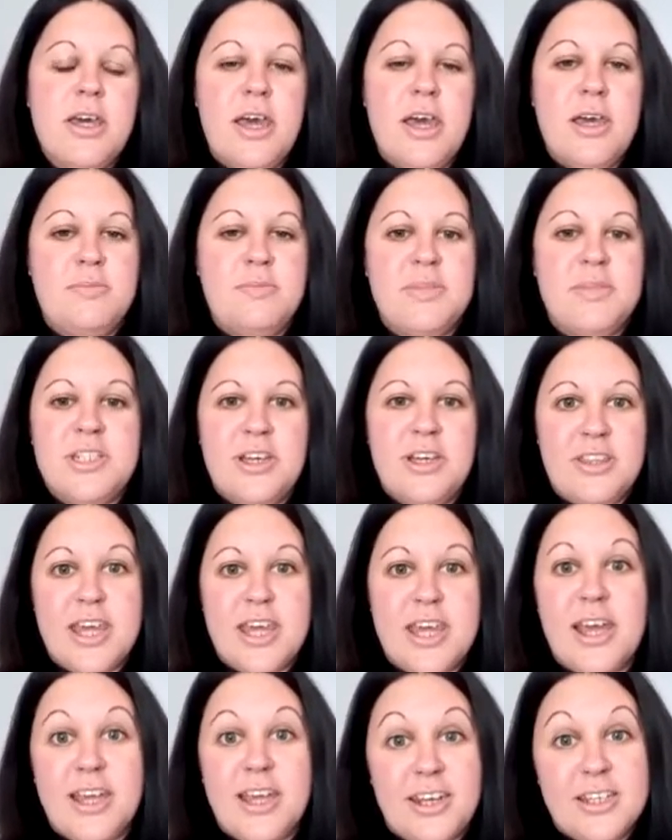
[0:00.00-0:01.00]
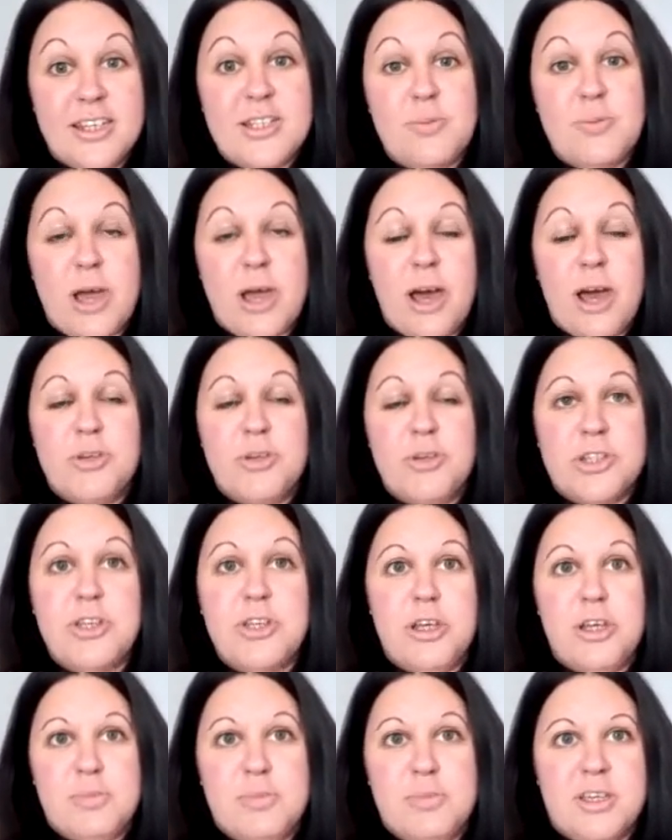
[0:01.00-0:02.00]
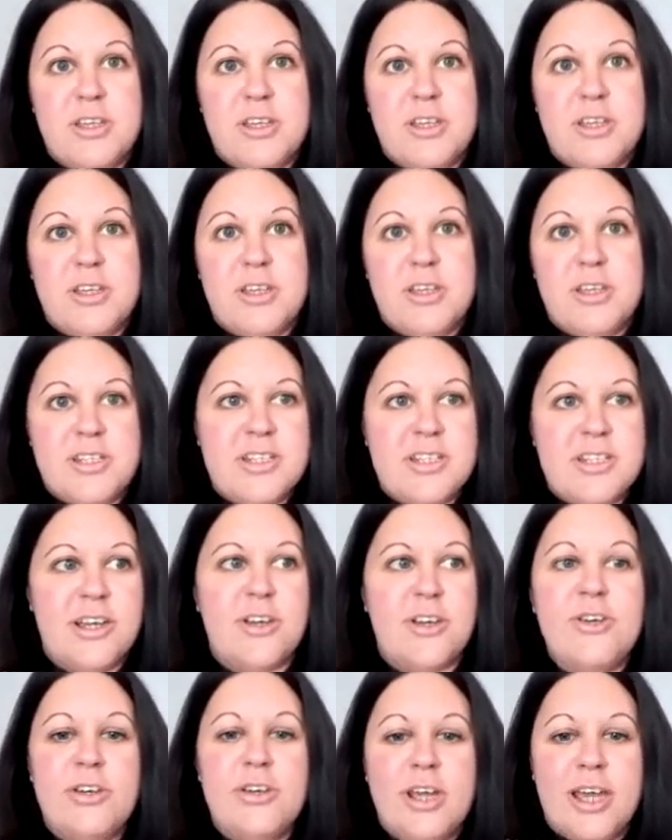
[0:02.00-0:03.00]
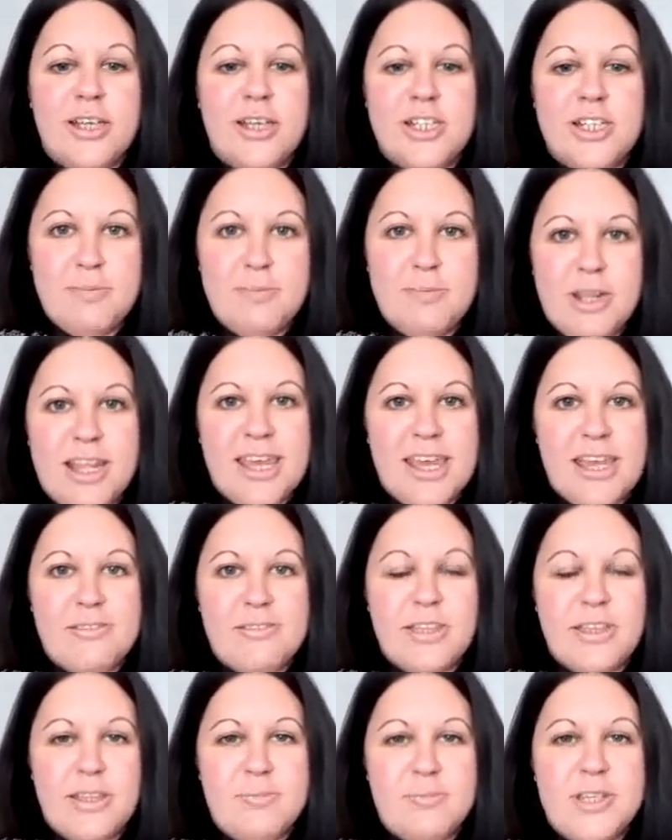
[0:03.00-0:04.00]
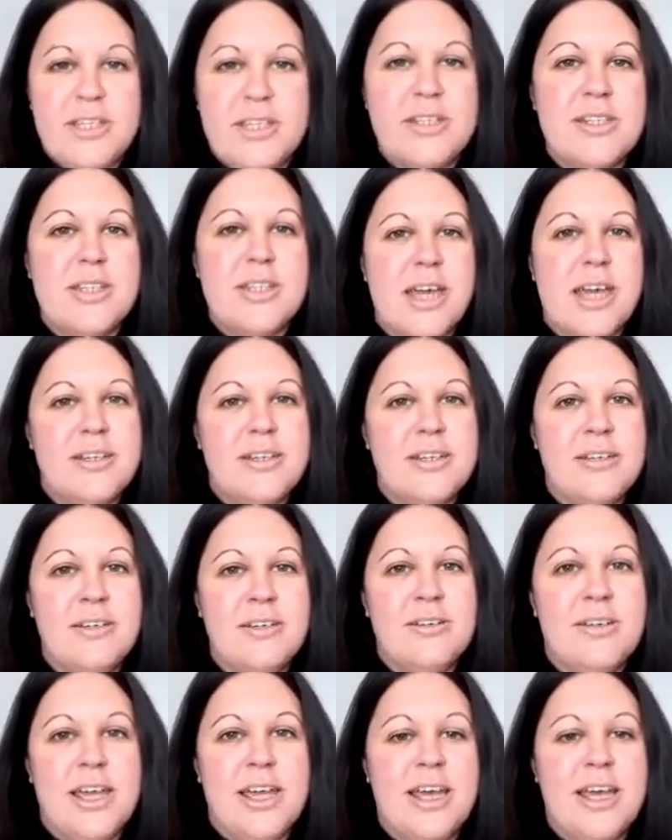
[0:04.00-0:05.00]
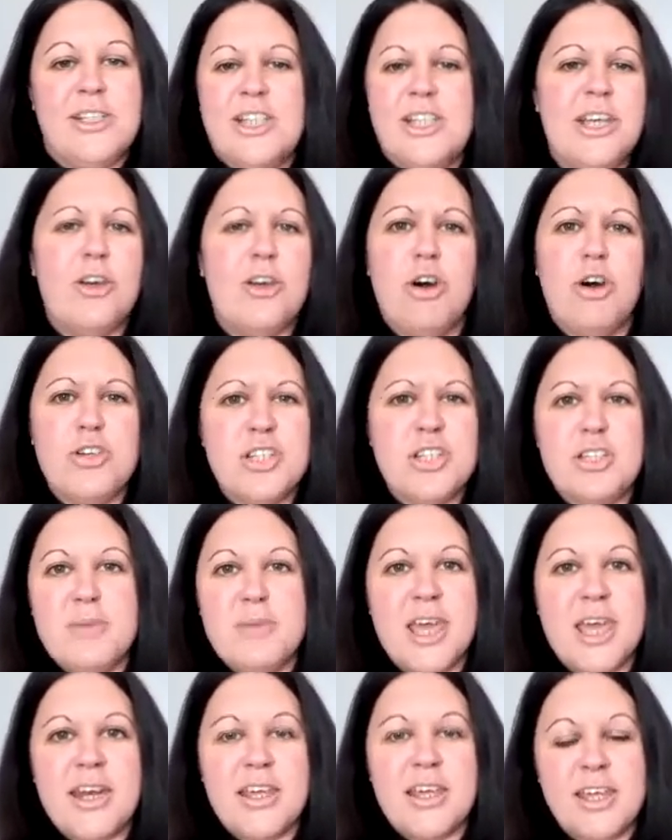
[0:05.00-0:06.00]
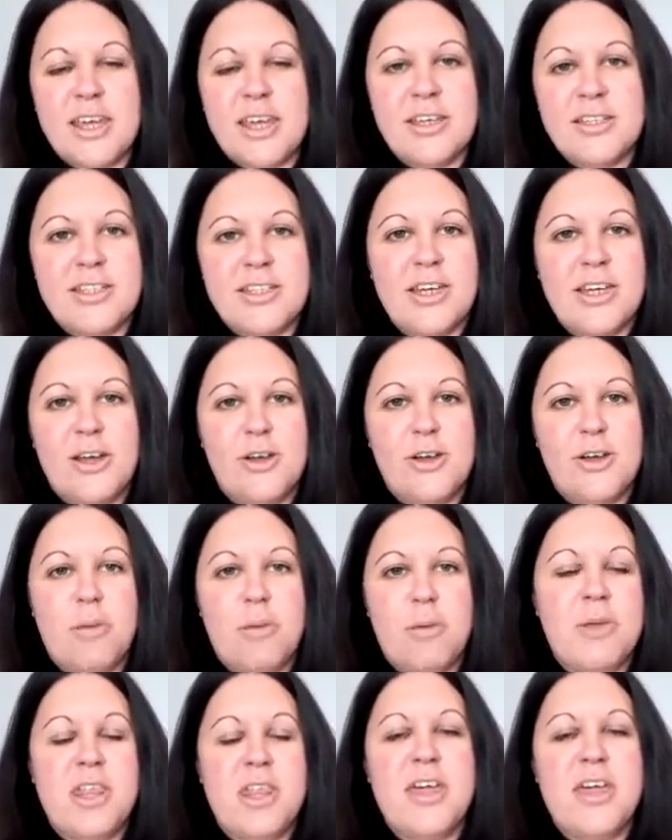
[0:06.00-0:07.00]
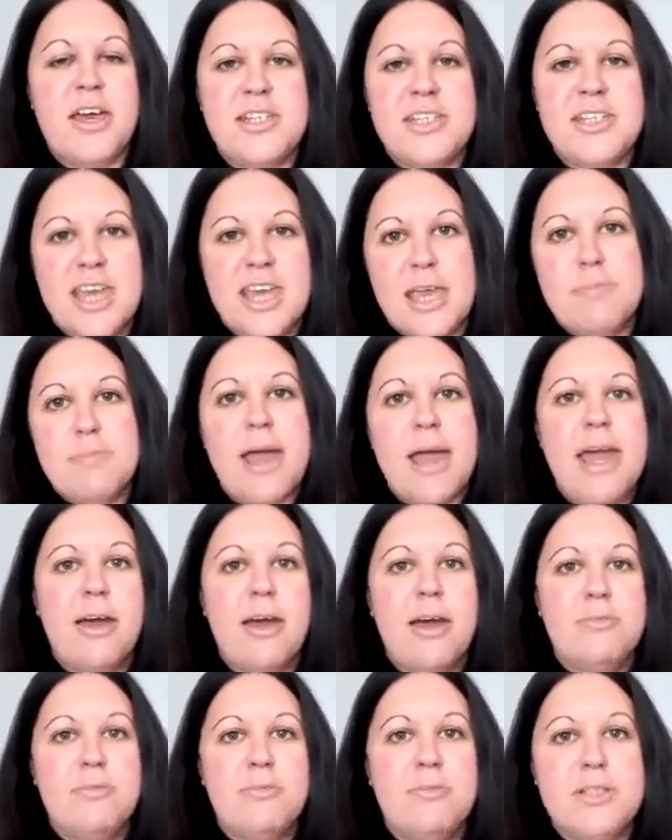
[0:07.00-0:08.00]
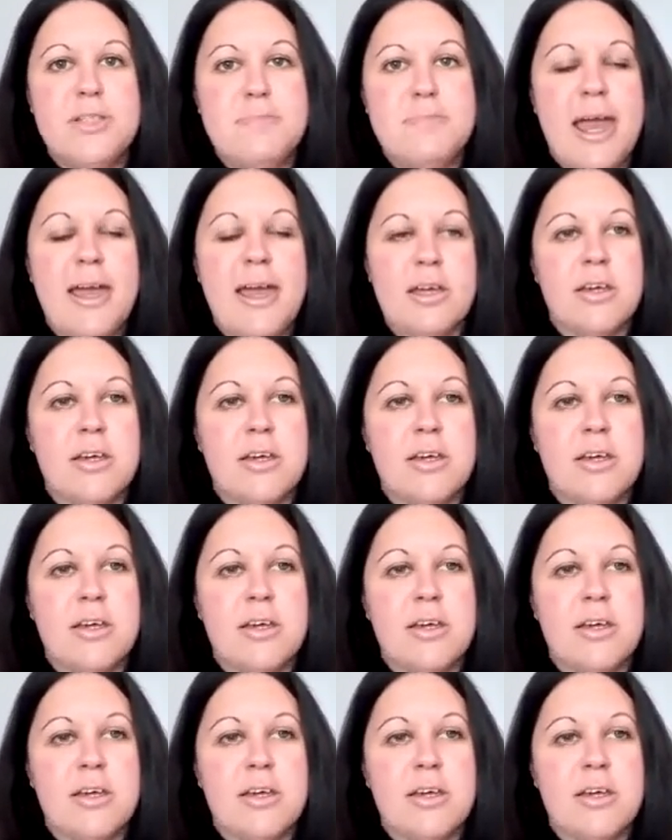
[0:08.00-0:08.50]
So that and as well was good because then I couldn't actually believe that the business hadn't actually cost me anything. So I got my £38 back.